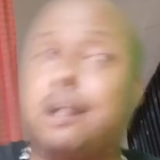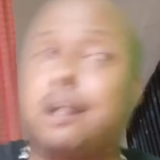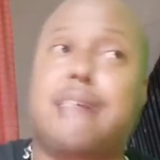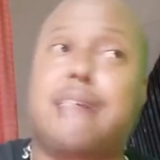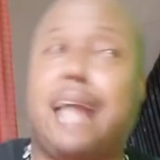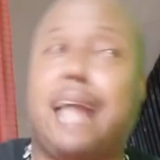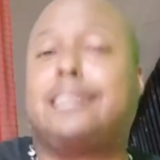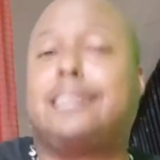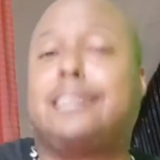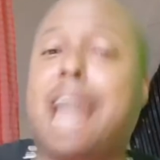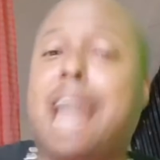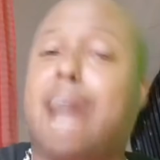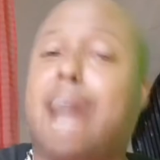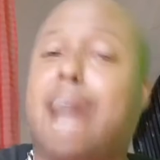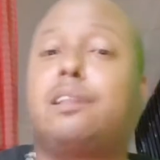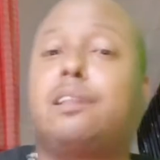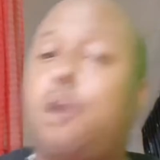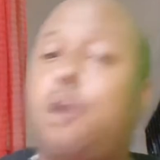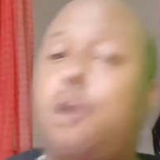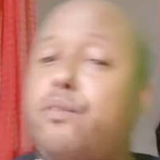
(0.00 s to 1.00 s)
I attacked
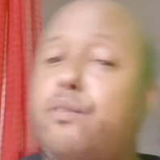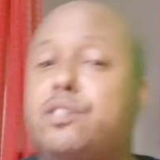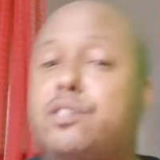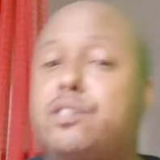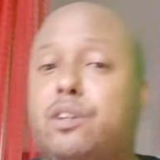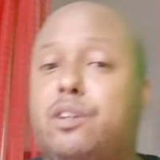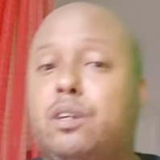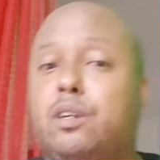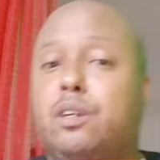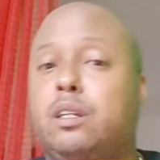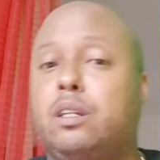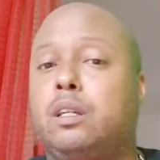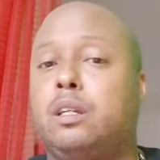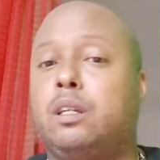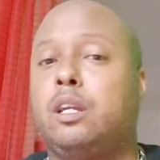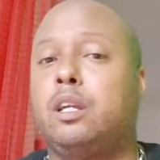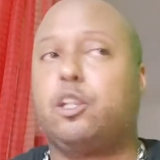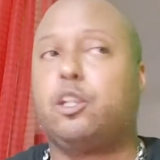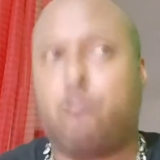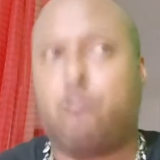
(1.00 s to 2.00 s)
an officer,
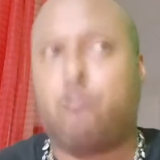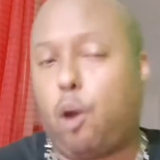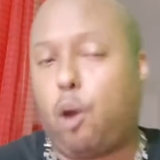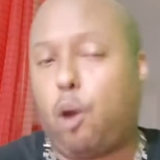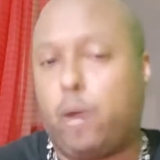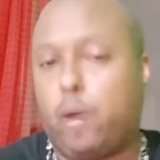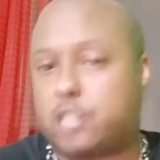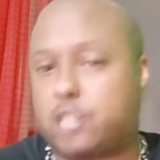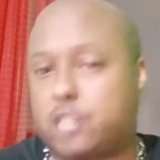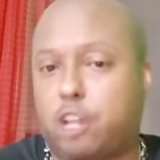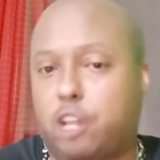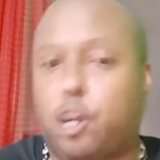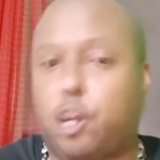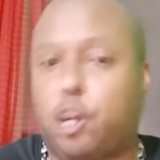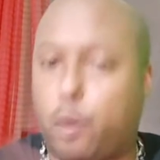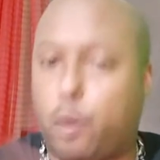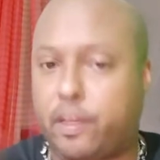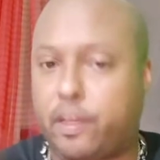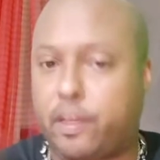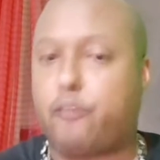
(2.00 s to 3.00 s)
you know it's going to go
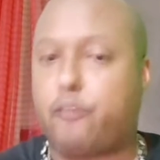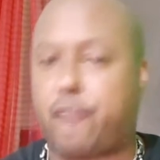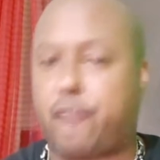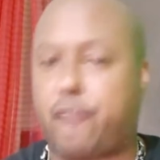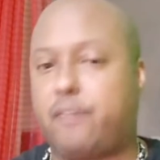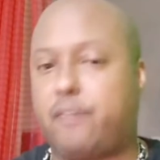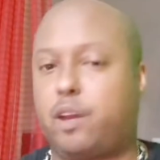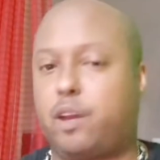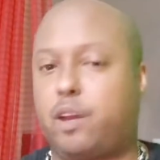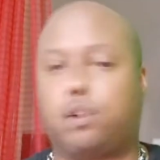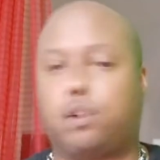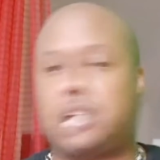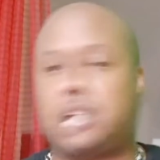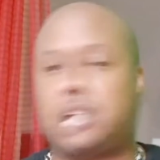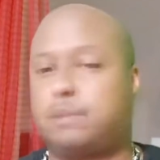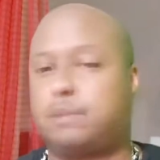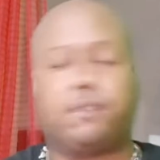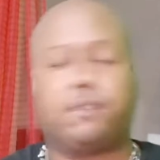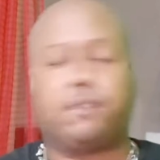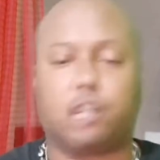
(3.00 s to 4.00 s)
in their favor at all times.
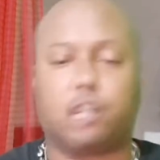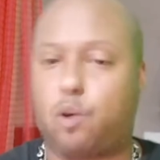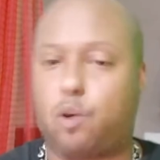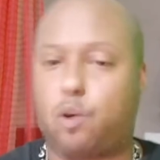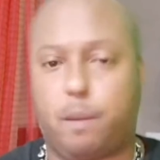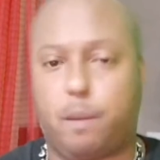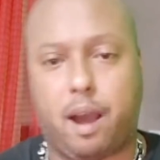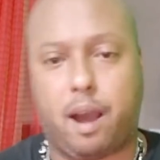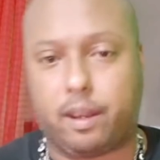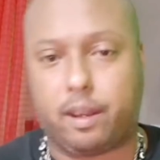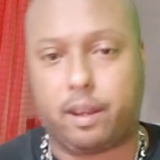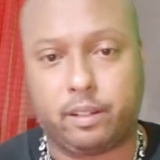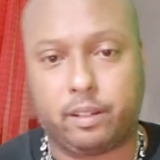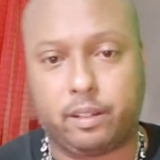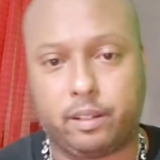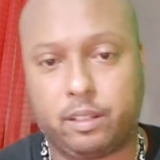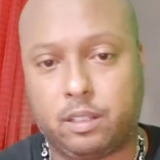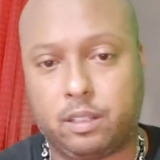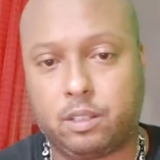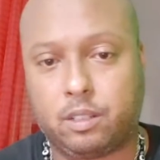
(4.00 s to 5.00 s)
Never going to go in mine.
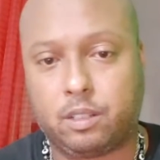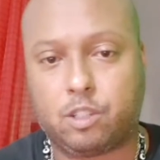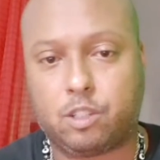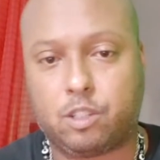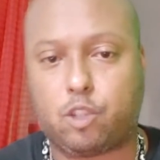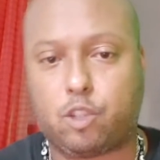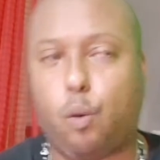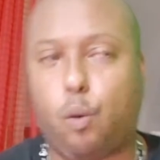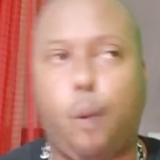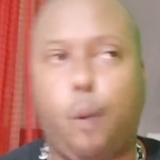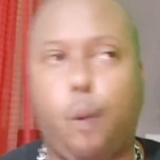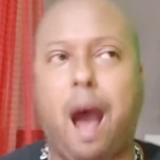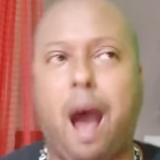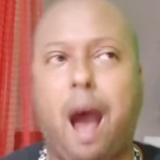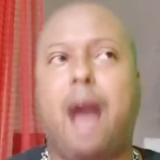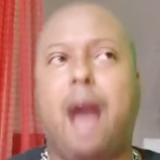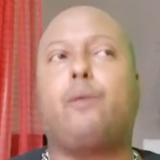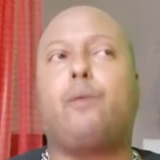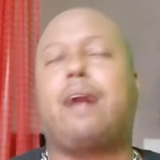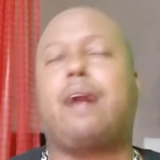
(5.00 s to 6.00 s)
So
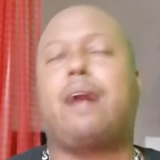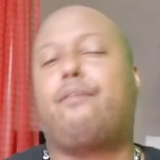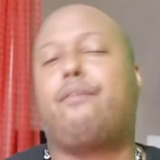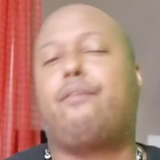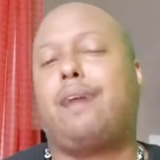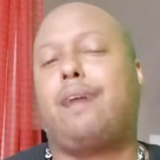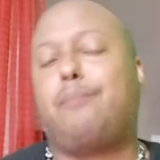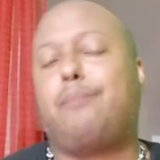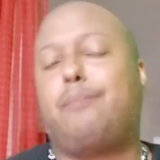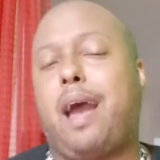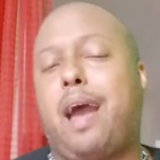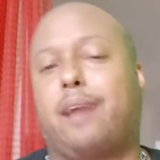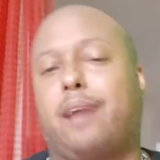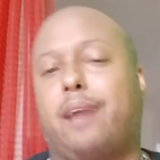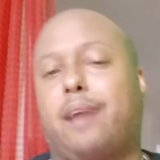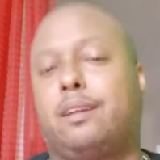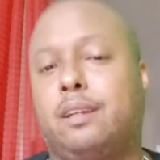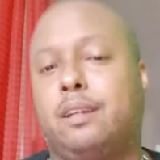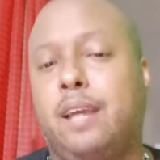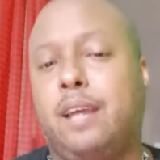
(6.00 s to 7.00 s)
why would I fight back?
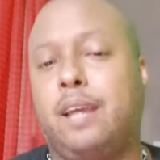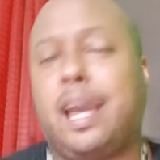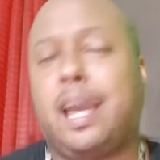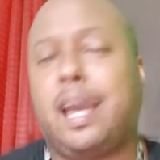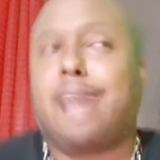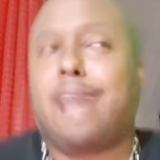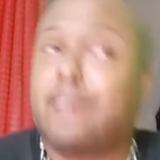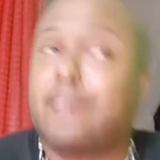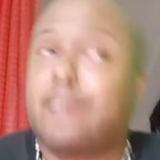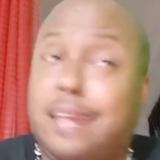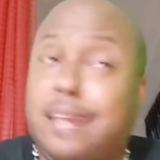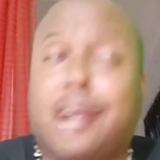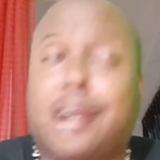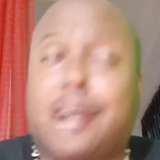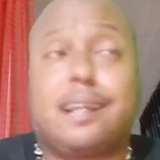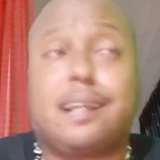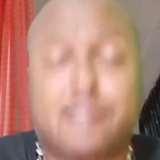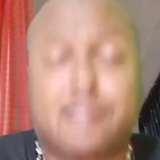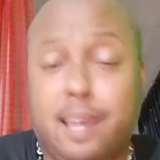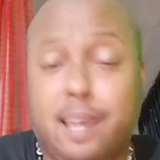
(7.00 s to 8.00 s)
And then, like I
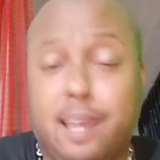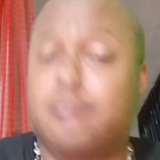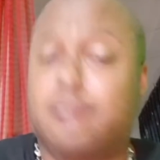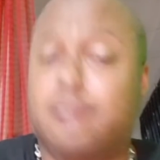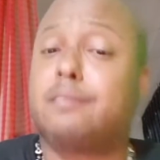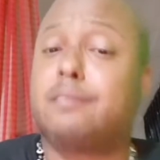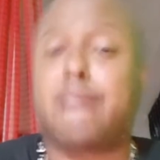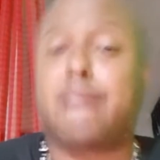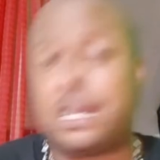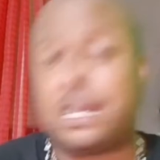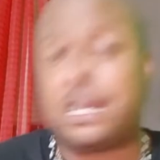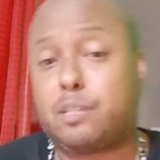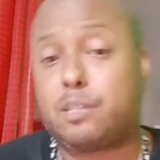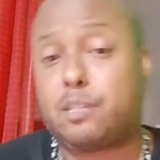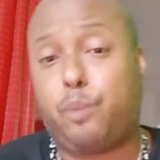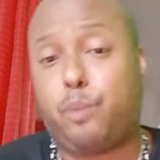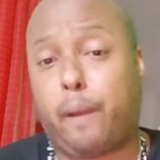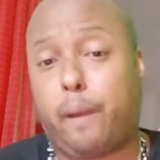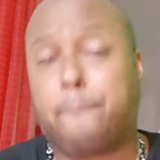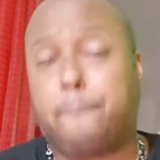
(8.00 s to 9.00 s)
said, case in
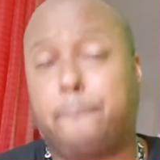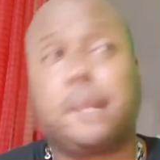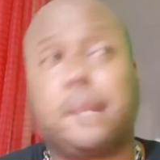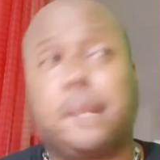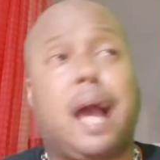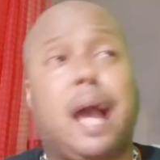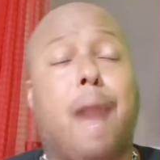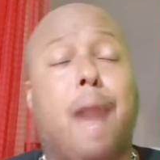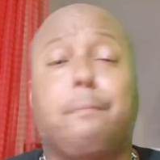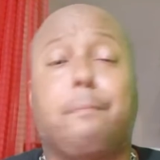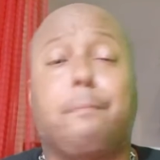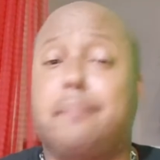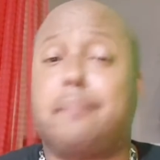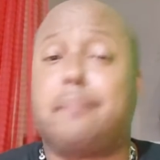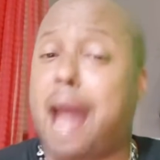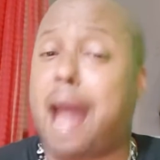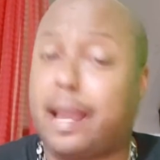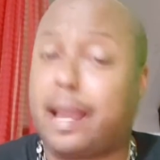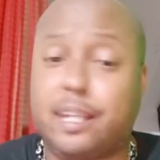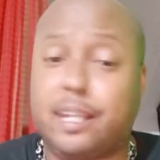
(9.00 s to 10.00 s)
point, I'm
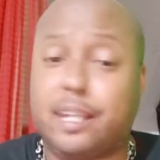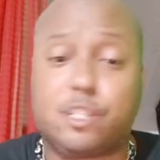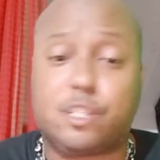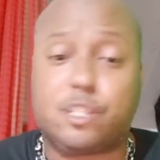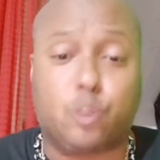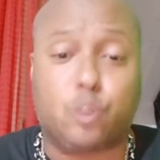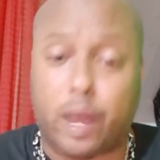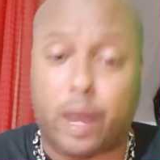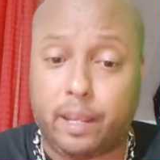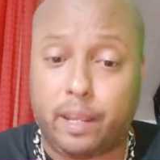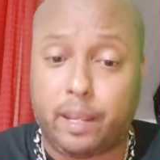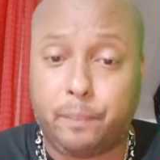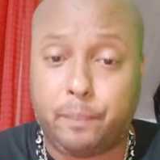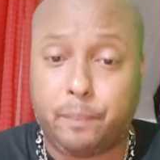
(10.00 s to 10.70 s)
not getting sweaty.